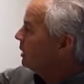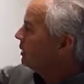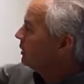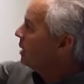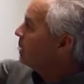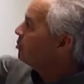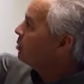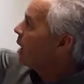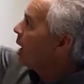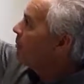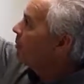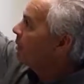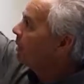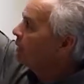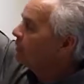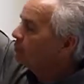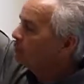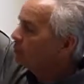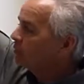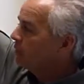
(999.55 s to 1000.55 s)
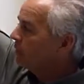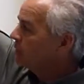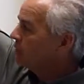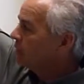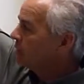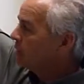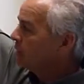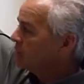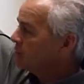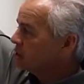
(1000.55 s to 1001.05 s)
they propagate through the
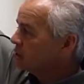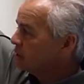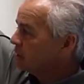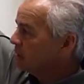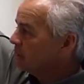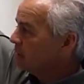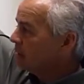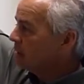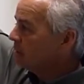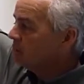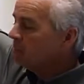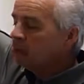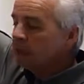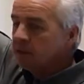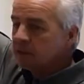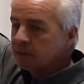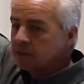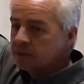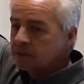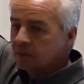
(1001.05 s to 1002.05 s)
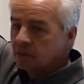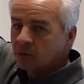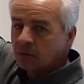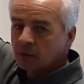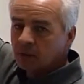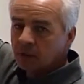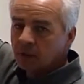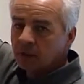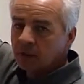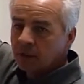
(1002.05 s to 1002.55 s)
insulation in minutes
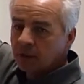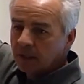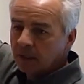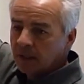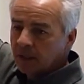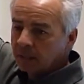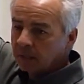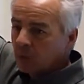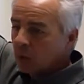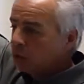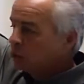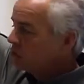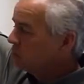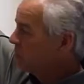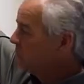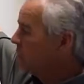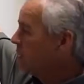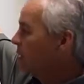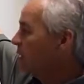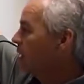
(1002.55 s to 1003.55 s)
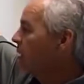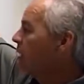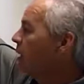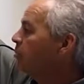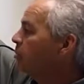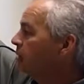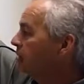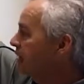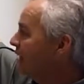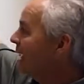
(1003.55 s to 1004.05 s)
or at most a
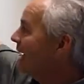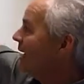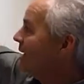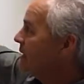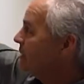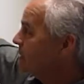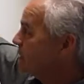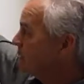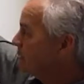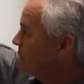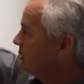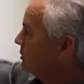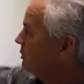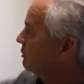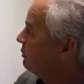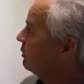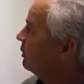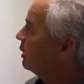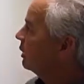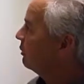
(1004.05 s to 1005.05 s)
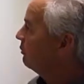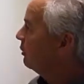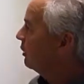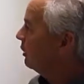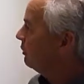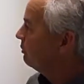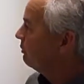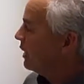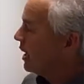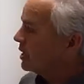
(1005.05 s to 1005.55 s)
couple of days. So it's a very,
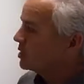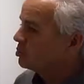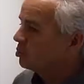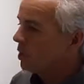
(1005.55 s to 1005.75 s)
very fast